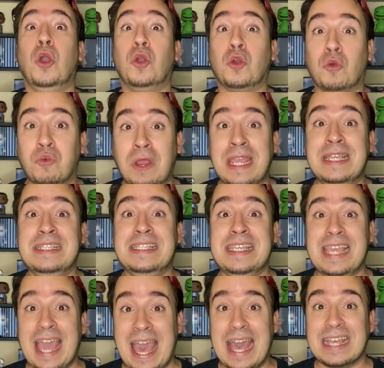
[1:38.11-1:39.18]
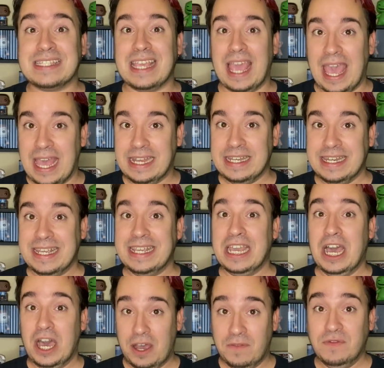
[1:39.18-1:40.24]
crazy ass ending
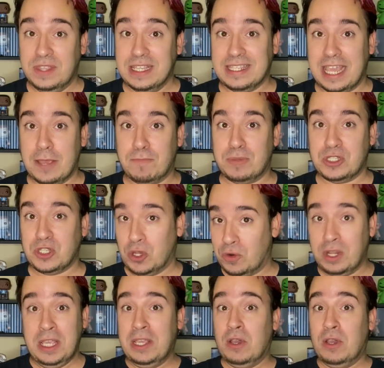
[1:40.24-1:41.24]
of this episode.